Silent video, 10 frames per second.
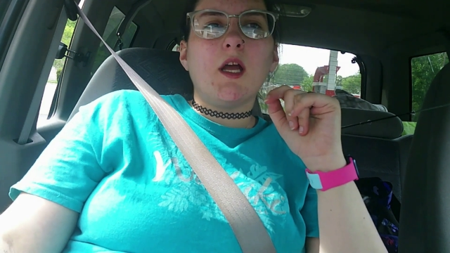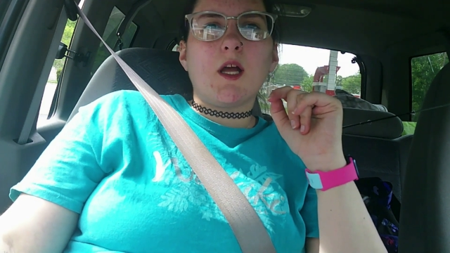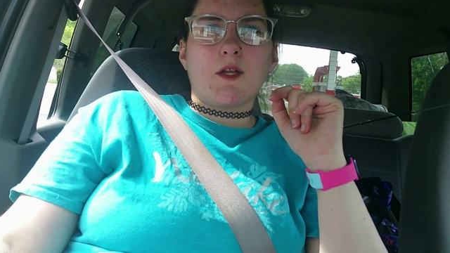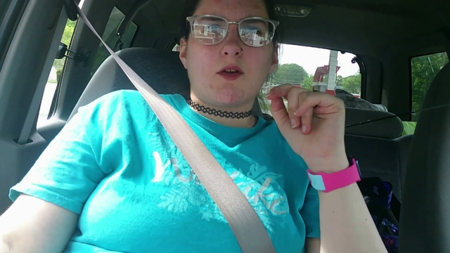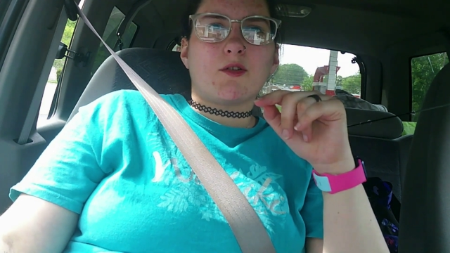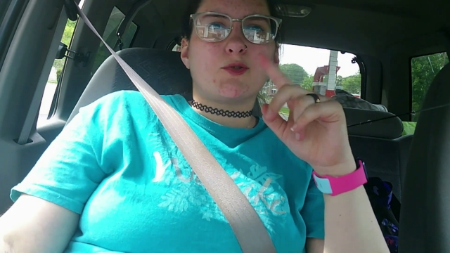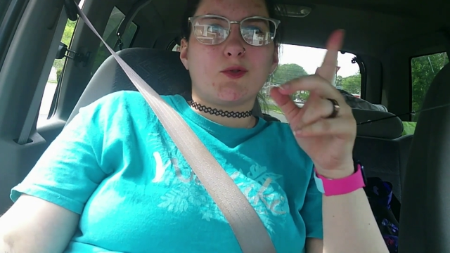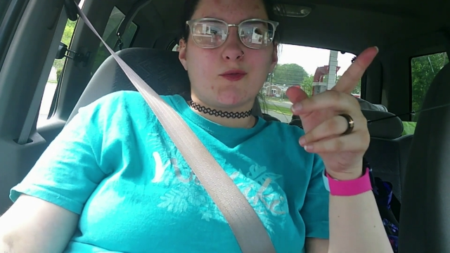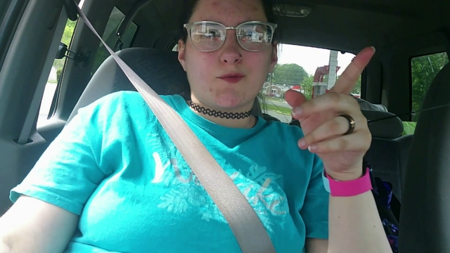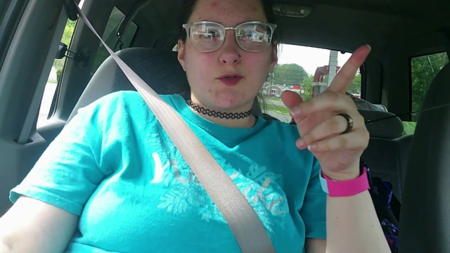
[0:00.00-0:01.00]
And then
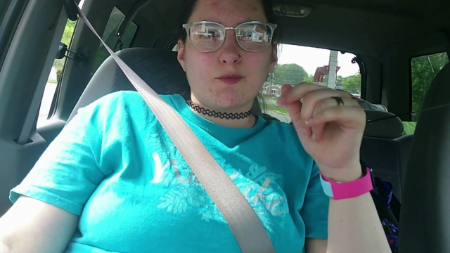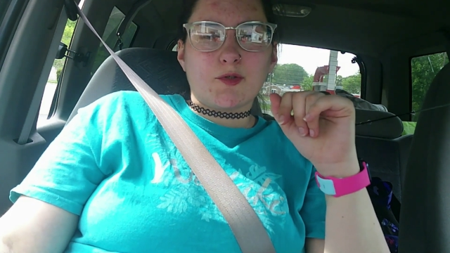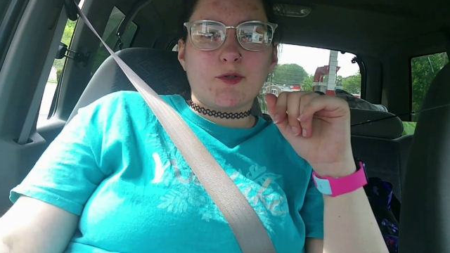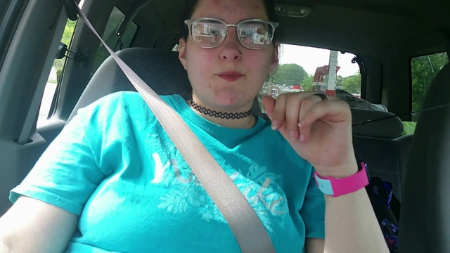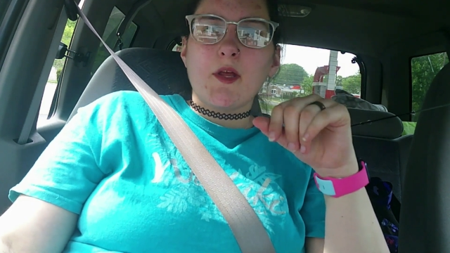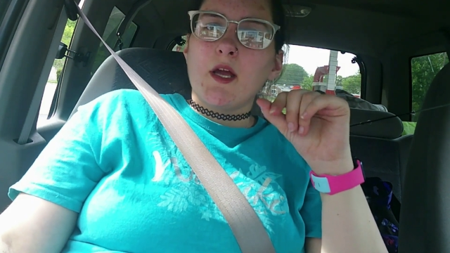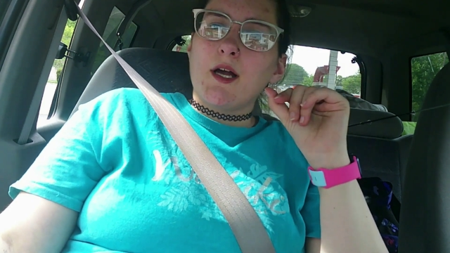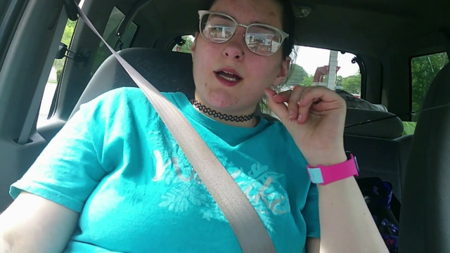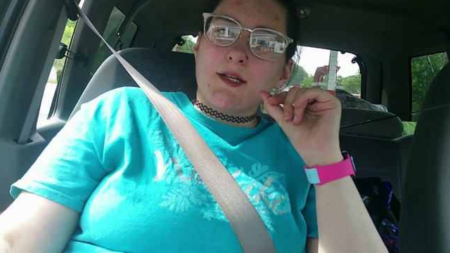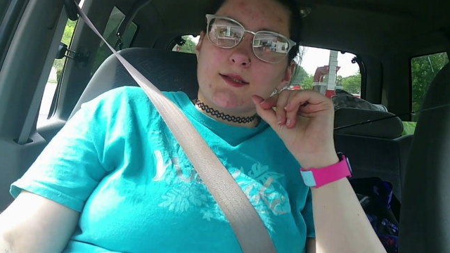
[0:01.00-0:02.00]
also a fruit bowl.
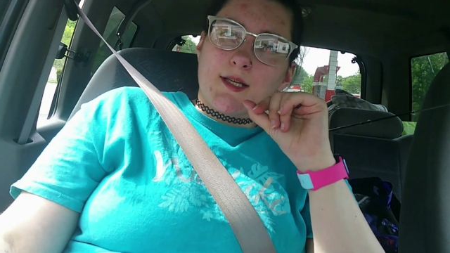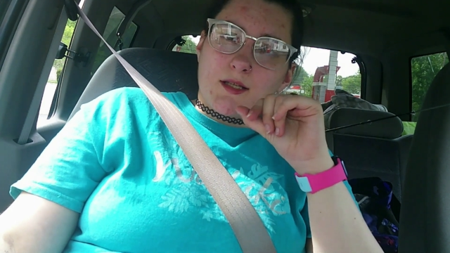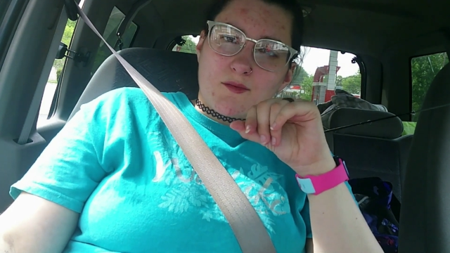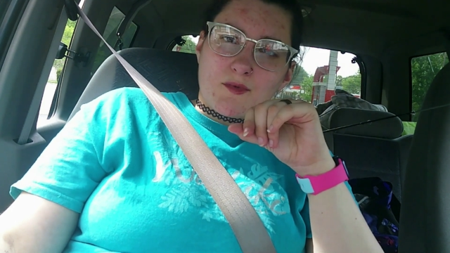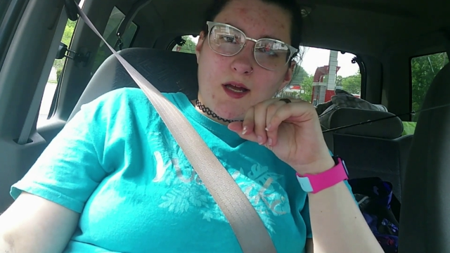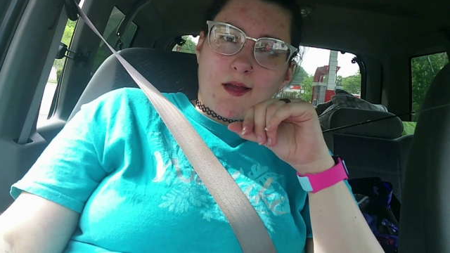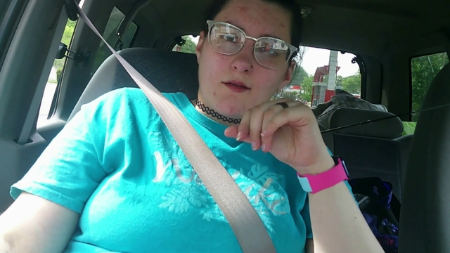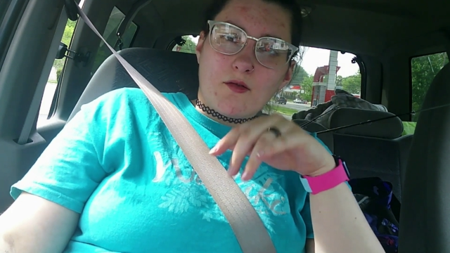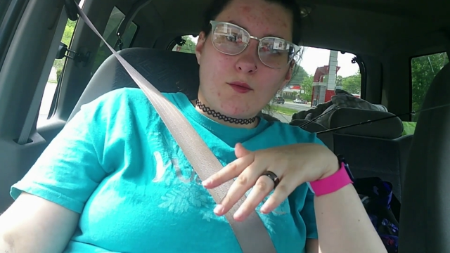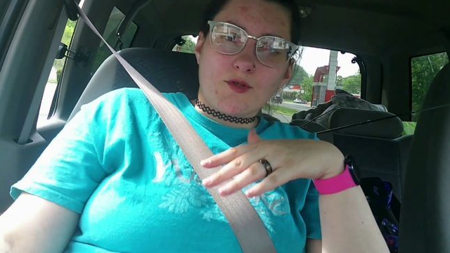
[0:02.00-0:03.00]
I had to take some
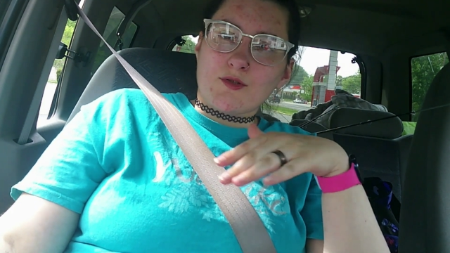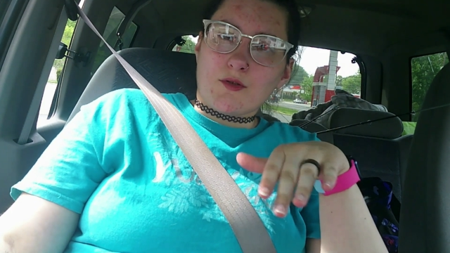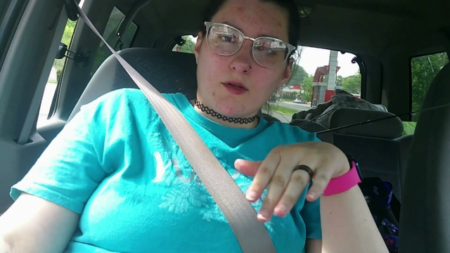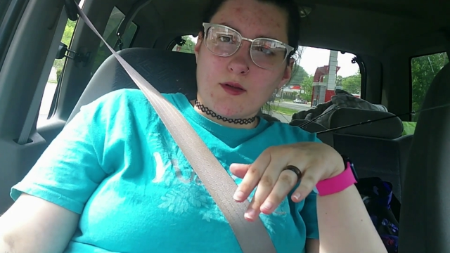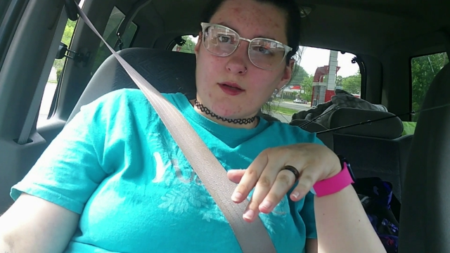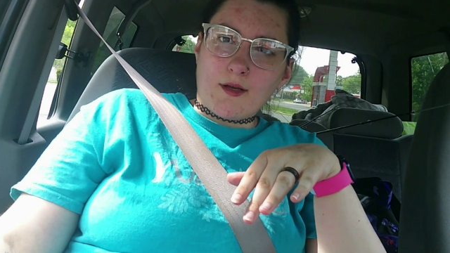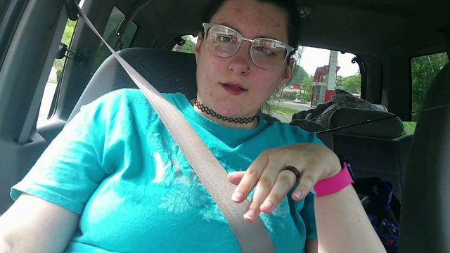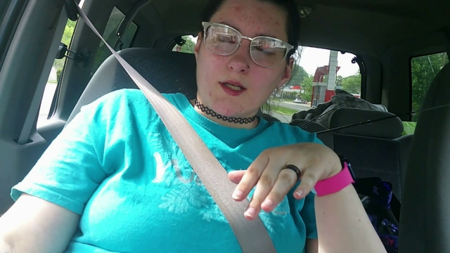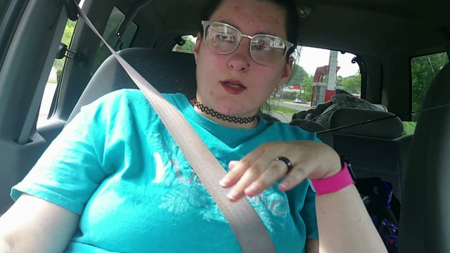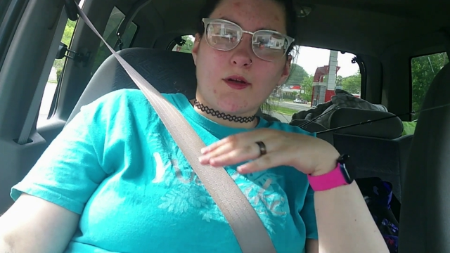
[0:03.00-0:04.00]
Tylenol, which is the only thing that I
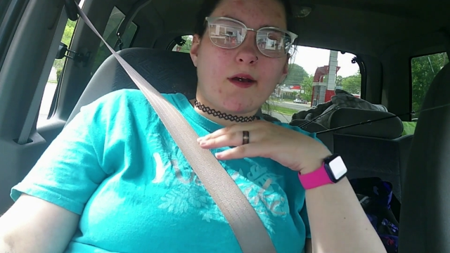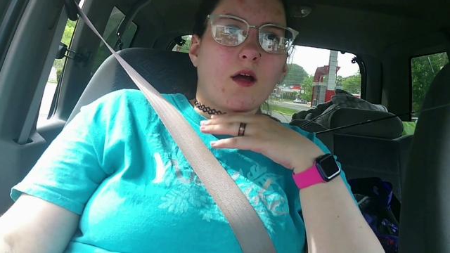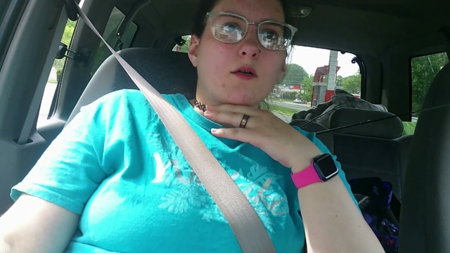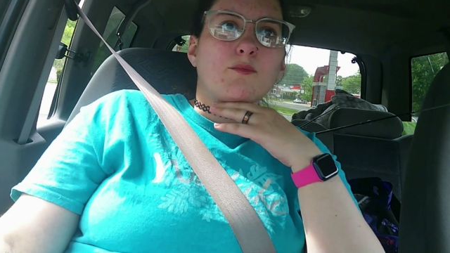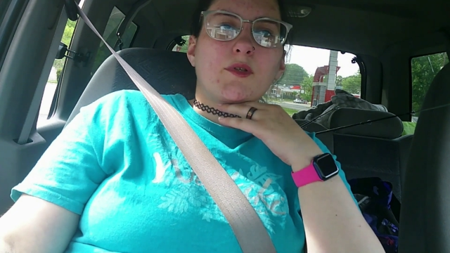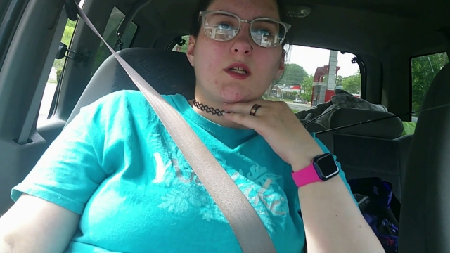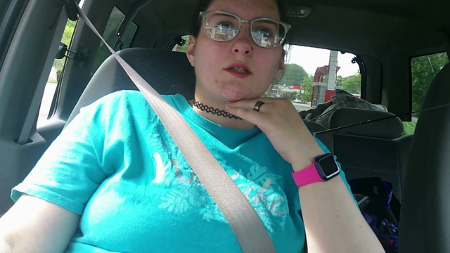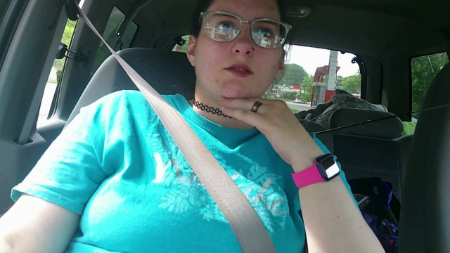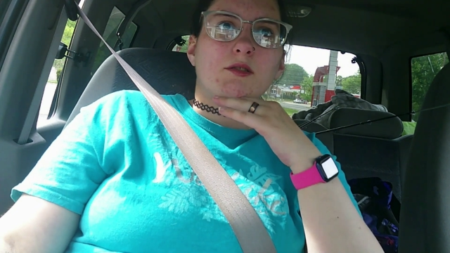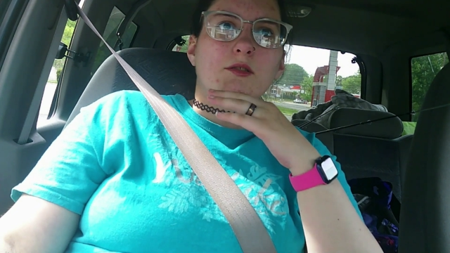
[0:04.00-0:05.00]
can take right now
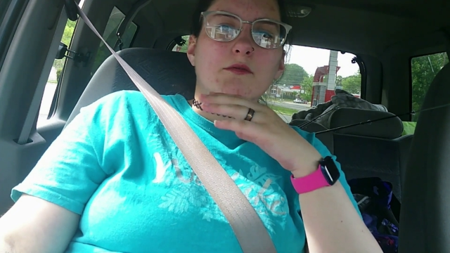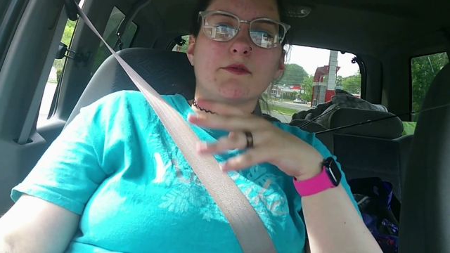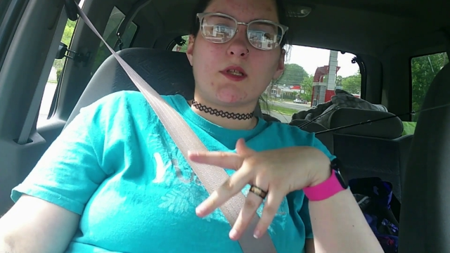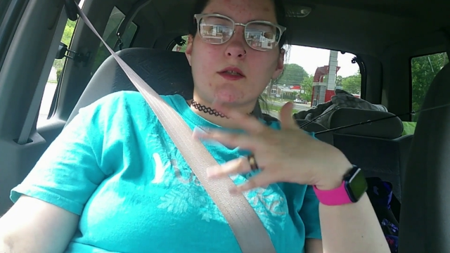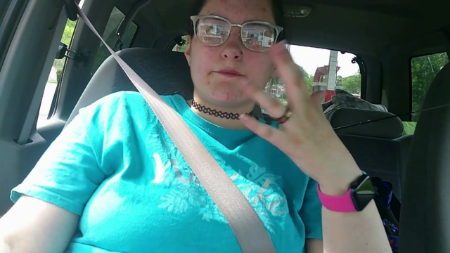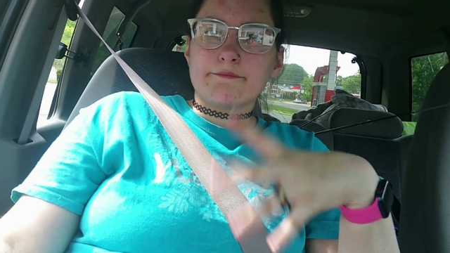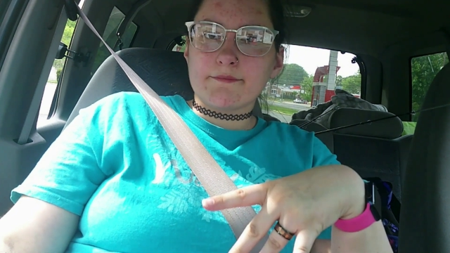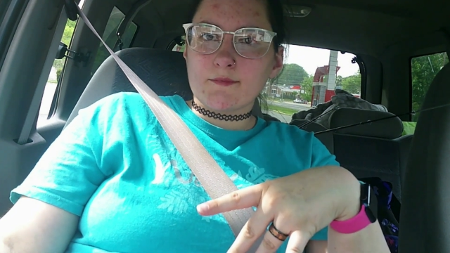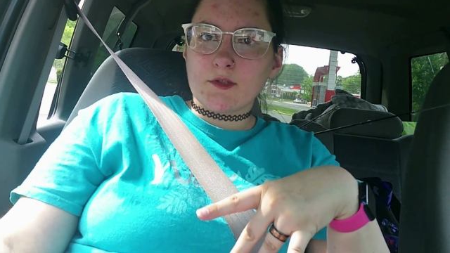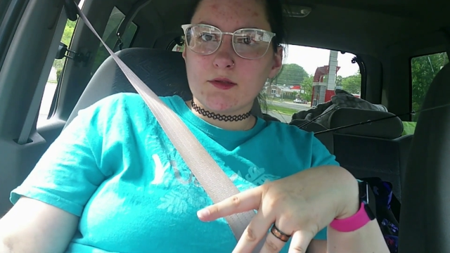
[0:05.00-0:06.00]
because of, you know,
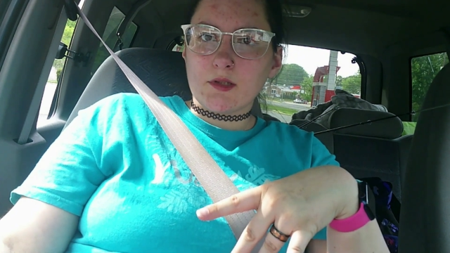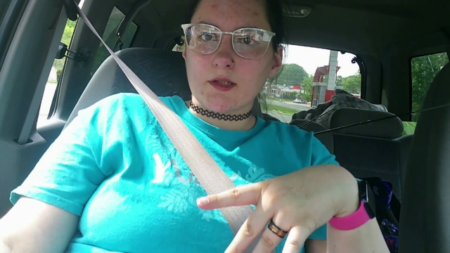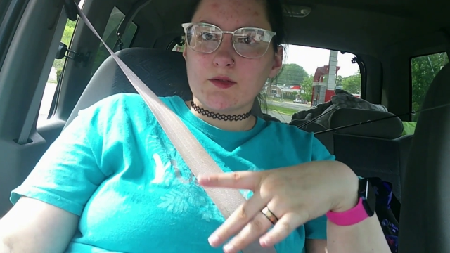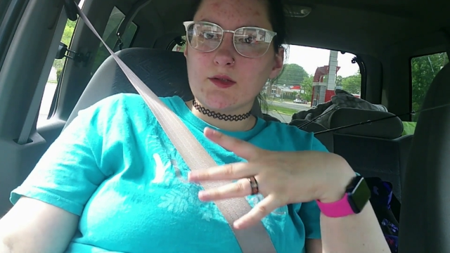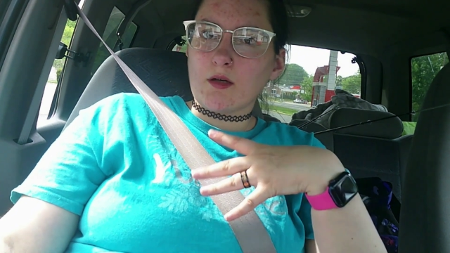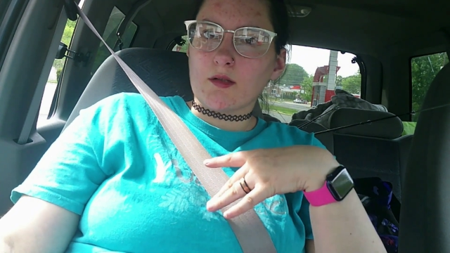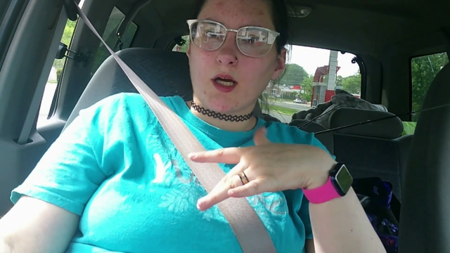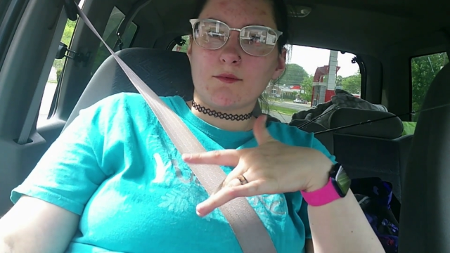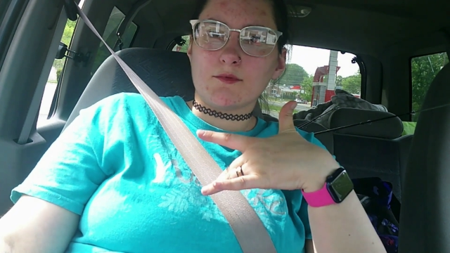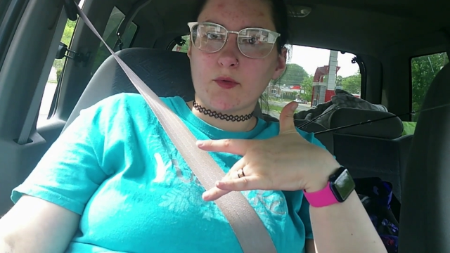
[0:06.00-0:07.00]
this going
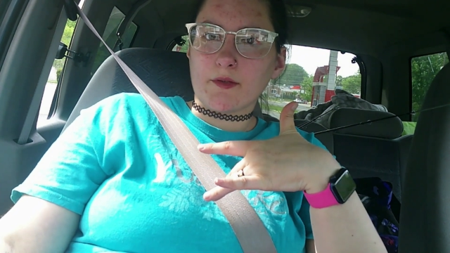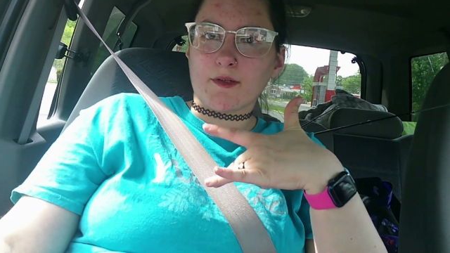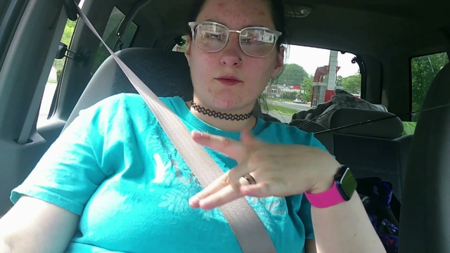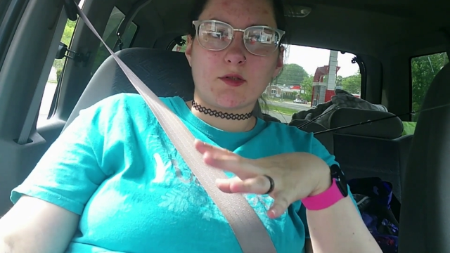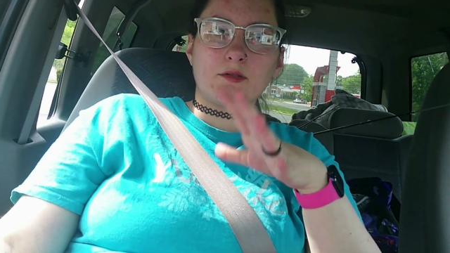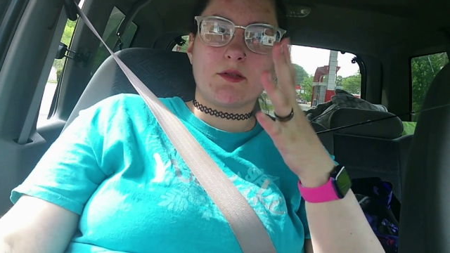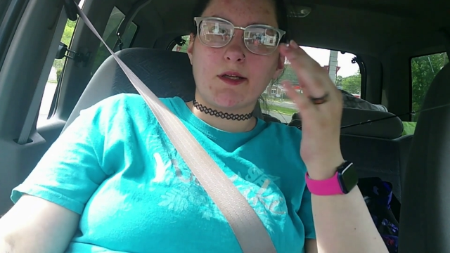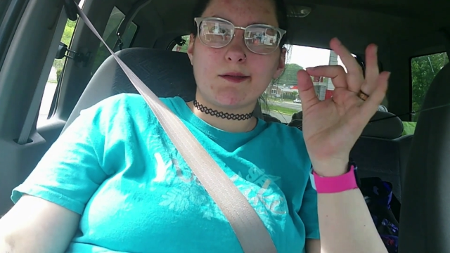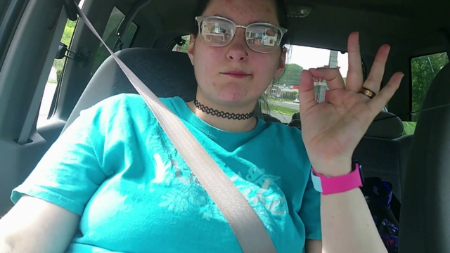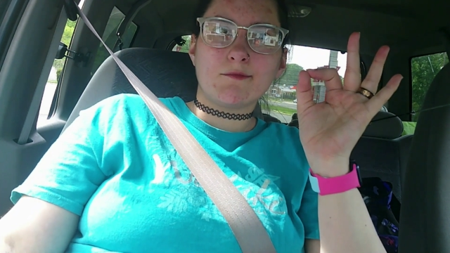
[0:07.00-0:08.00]
on. 25 weeks
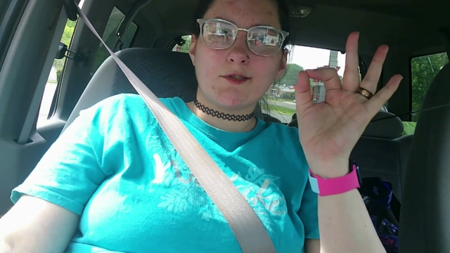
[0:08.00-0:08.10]
today.